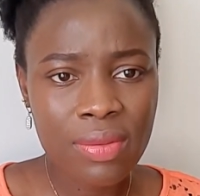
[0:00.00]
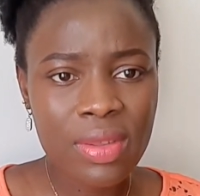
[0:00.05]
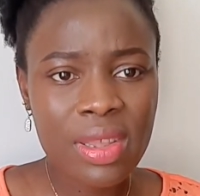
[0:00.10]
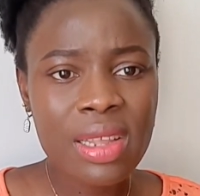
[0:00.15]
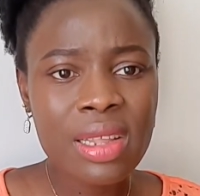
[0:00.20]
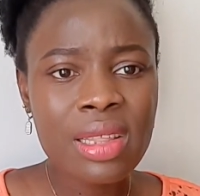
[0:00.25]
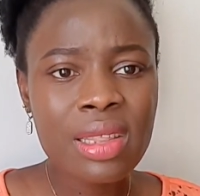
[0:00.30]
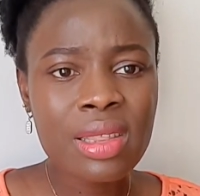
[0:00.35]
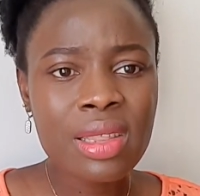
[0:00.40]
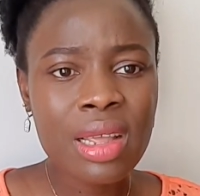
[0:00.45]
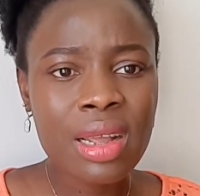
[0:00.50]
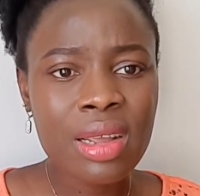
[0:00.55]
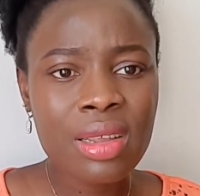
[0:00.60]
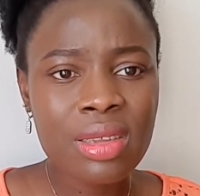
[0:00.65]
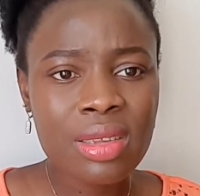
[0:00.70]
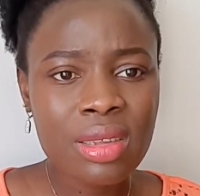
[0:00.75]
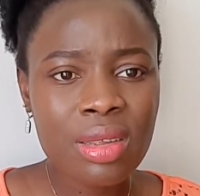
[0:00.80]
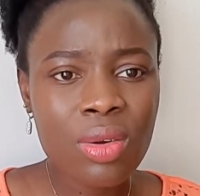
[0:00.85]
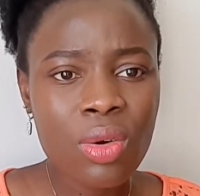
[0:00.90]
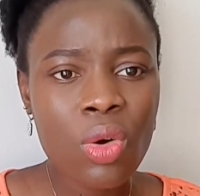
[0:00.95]
It
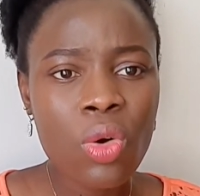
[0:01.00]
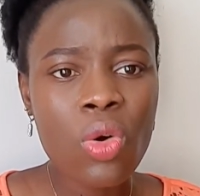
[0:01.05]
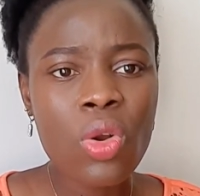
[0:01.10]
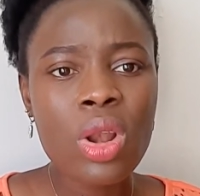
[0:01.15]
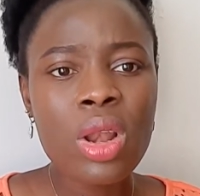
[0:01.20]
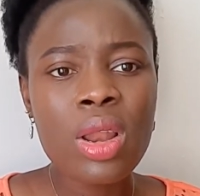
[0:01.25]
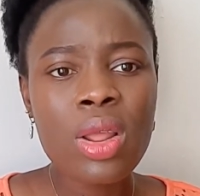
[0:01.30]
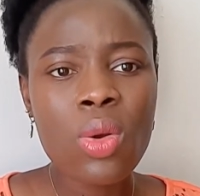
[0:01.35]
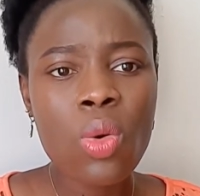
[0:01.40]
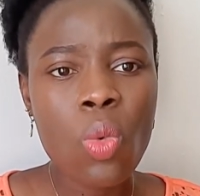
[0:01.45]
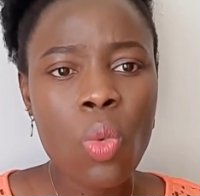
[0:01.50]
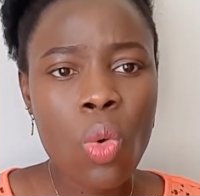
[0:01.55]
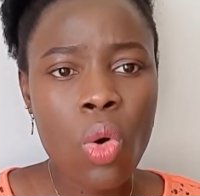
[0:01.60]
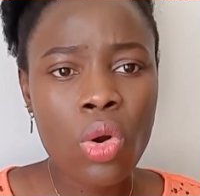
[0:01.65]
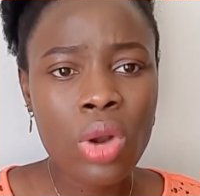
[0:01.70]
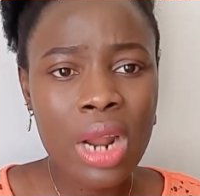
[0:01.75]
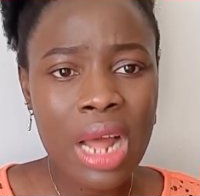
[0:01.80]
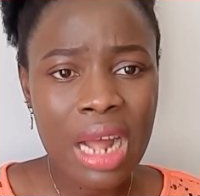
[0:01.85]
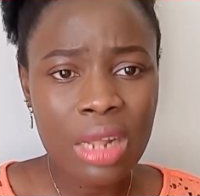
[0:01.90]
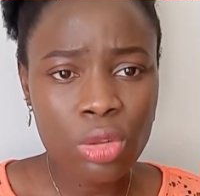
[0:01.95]
takes only
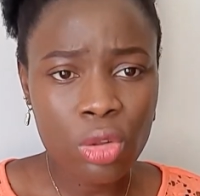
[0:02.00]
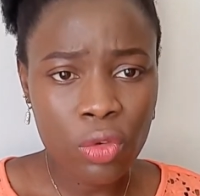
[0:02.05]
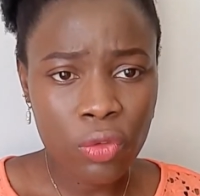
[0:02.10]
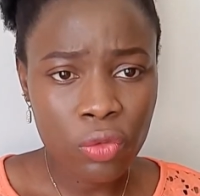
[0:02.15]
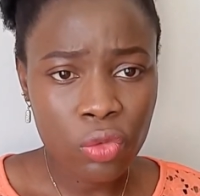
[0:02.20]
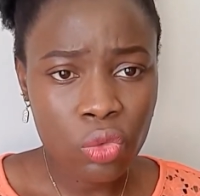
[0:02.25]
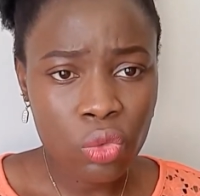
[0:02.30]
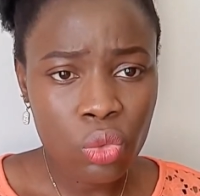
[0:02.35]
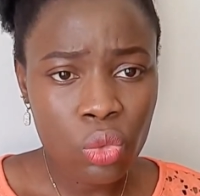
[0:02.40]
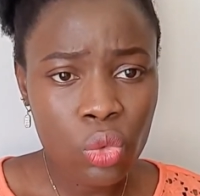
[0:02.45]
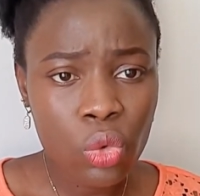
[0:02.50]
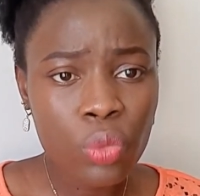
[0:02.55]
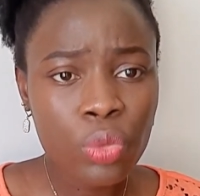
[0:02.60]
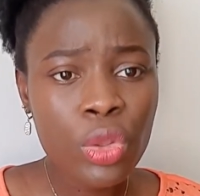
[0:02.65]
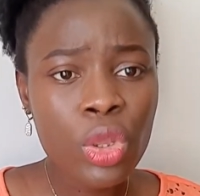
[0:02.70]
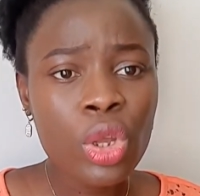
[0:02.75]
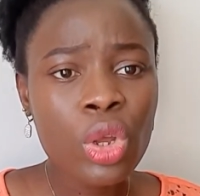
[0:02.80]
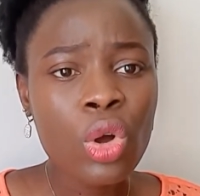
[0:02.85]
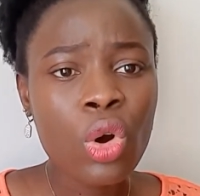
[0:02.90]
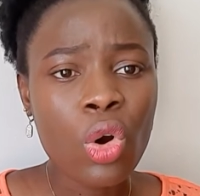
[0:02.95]
one out of two
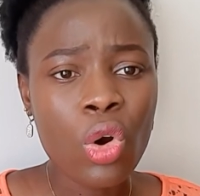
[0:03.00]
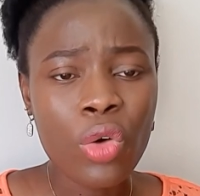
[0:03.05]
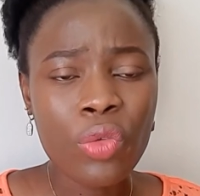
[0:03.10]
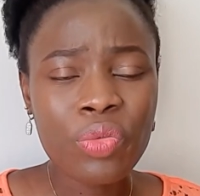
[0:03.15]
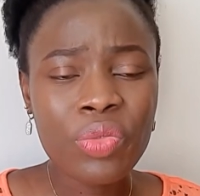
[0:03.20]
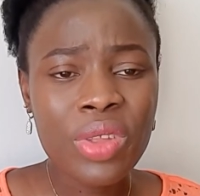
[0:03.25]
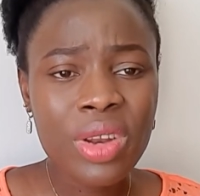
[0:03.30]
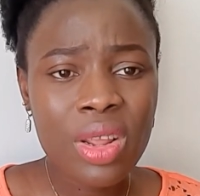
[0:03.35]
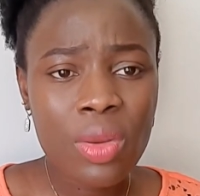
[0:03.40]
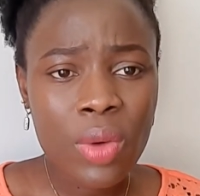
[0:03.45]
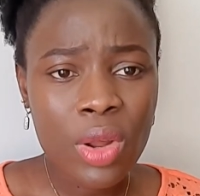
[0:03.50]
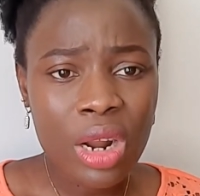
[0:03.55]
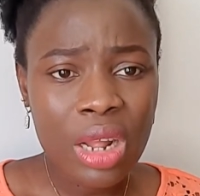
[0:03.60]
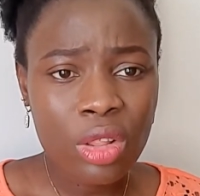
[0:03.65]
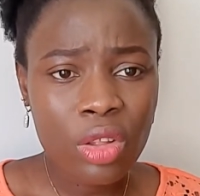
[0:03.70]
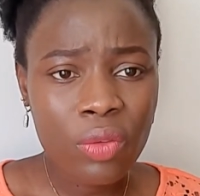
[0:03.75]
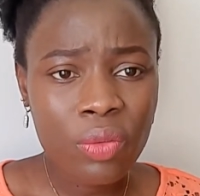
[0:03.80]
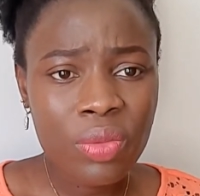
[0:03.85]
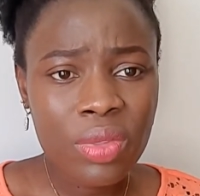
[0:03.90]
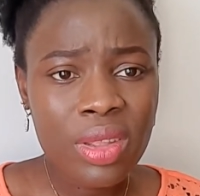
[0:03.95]
or three, one out
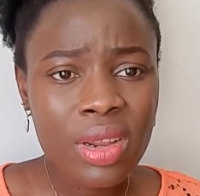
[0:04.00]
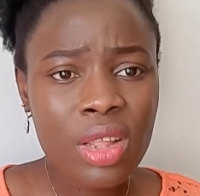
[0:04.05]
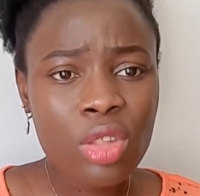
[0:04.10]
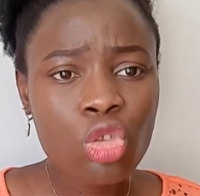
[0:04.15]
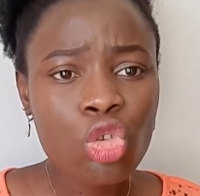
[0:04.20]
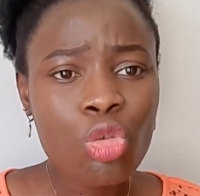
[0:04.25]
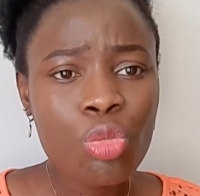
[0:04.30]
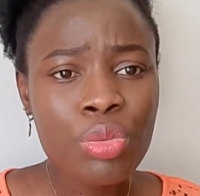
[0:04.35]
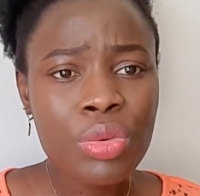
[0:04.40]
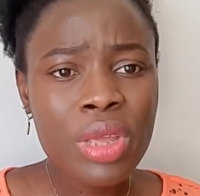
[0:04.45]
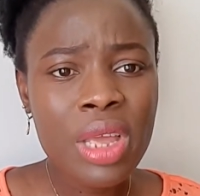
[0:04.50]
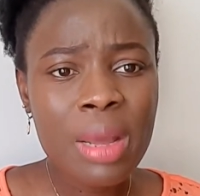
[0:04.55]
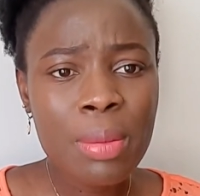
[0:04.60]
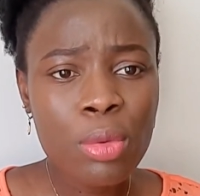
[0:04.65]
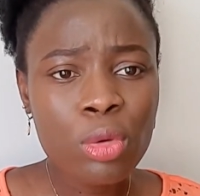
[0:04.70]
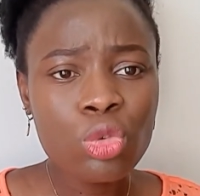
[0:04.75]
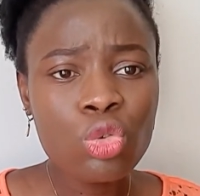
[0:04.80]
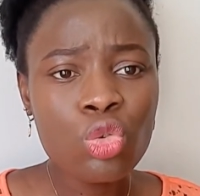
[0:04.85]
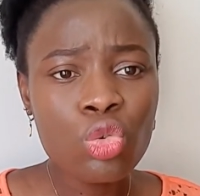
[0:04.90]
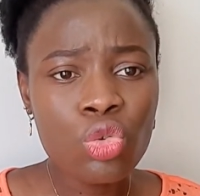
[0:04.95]
of three to be
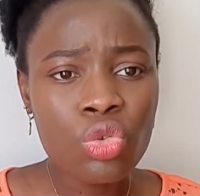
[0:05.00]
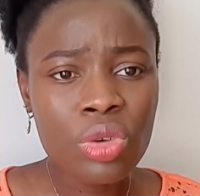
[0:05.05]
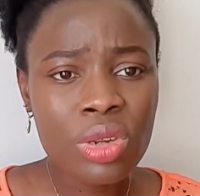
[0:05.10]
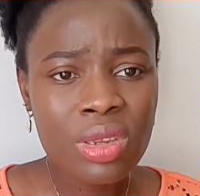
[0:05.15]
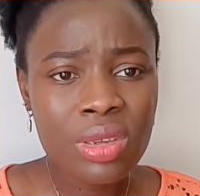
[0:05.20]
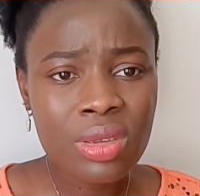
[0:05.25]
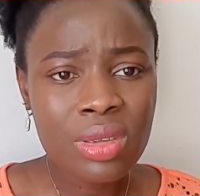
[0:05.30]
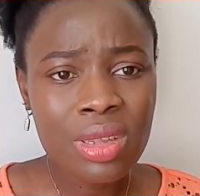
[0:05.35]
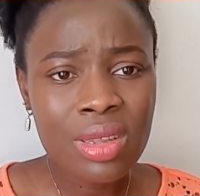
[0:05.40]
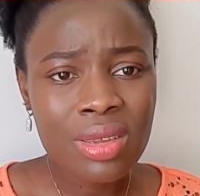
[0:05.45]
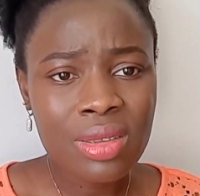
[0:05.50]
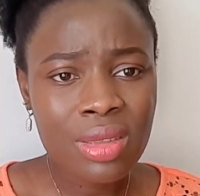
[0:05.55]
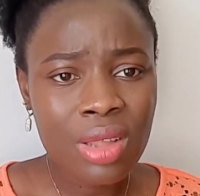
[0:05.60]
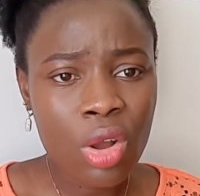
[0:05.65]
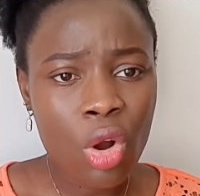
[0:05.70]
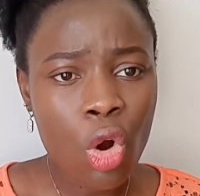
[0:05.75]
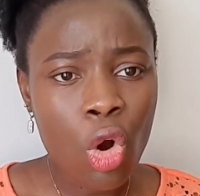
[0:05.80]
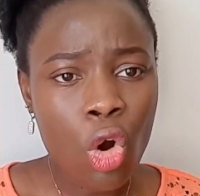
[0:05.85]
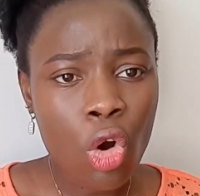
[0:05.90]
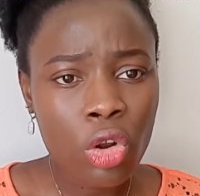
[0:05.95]
able to resist the
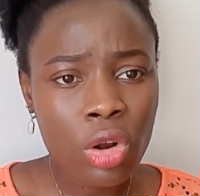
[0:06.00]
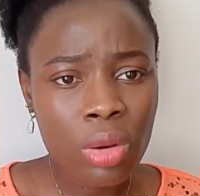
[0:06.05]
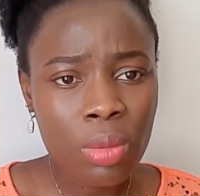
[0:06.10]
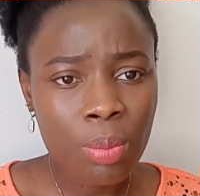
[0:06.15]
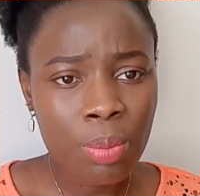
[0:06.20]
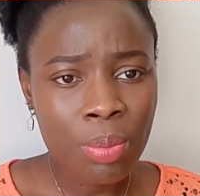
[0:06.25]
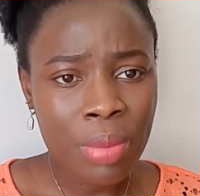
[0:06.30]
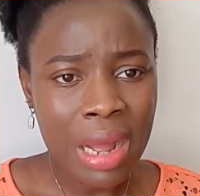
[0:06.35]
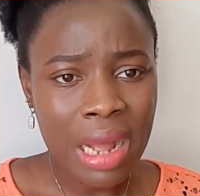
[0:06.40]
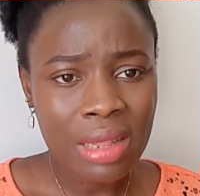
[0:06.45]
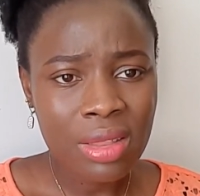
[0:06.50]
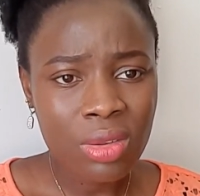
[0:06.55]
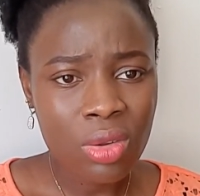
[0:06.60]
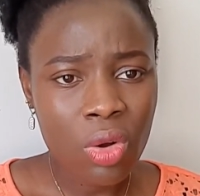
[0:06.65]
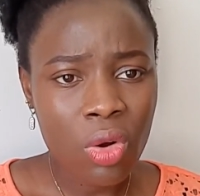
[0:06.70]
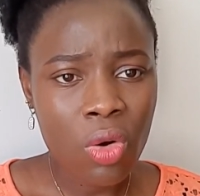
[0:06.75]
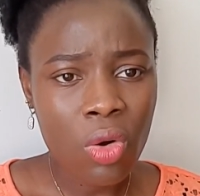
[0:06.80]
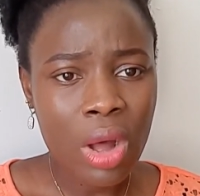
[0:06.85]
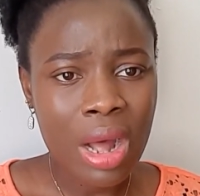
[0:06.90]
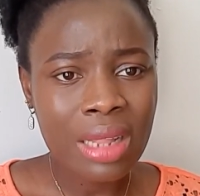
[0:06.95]
odd part
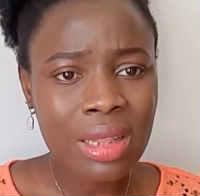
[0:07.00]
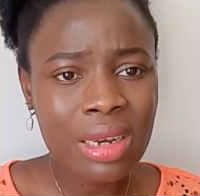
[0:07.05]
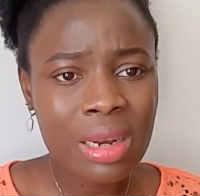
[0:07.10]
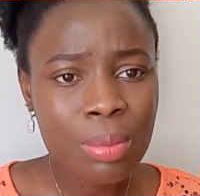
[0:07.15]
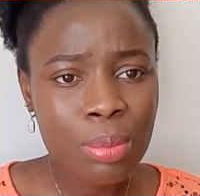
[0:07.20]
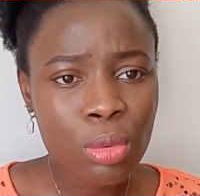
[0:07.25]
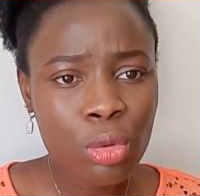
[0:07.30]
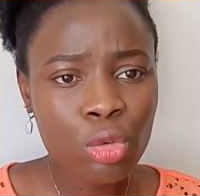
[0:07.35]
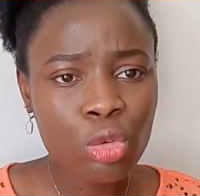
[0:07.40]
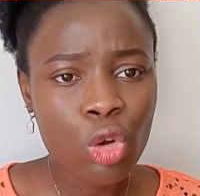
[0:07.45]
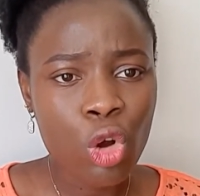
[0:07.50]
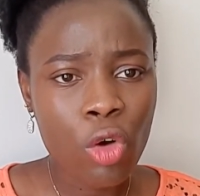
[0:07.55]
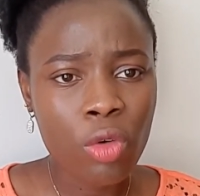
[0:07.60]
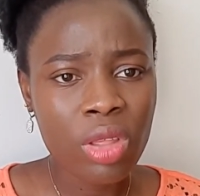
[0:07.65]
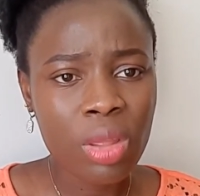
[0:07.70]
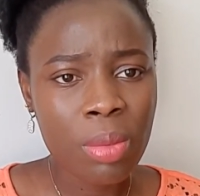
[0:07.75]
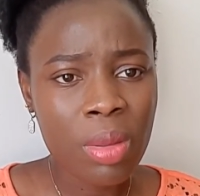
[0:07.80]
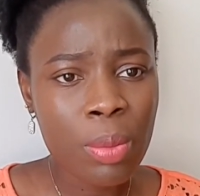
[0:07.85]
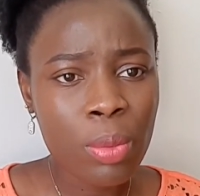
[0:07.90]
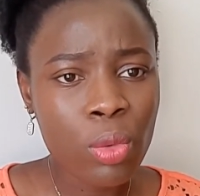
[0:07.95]
or attributes of the
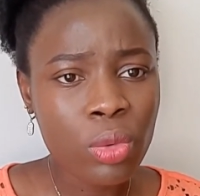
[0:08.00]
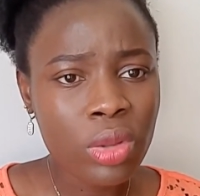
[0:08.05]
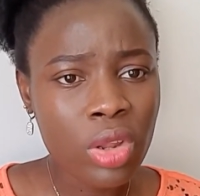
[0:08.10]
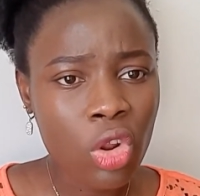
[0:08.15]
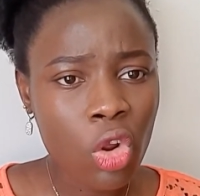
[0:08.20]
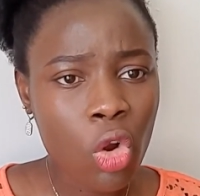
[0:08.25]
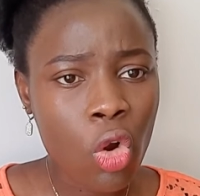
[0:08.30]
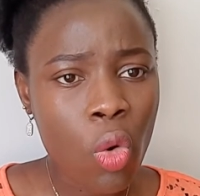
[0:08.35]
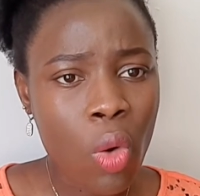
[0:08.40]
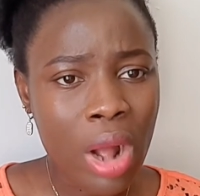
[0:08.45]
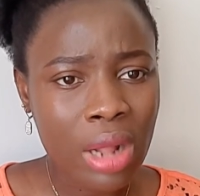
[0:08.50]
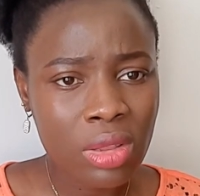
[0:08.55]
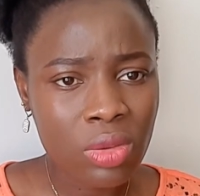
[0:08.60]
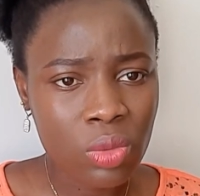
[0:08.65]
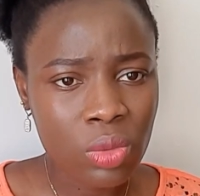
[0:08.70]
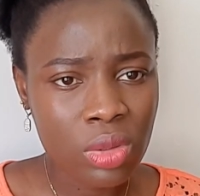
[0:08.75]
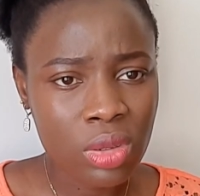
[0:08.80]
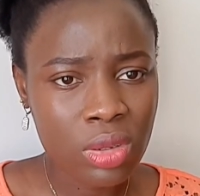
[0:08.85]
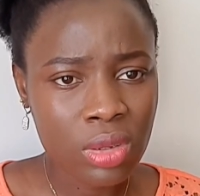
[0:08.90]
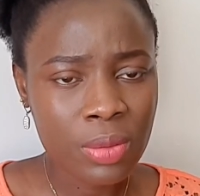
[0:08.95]
people they go out
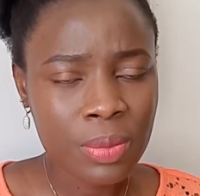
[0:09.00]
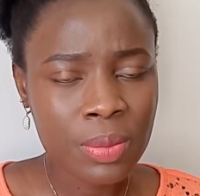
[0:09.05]
with.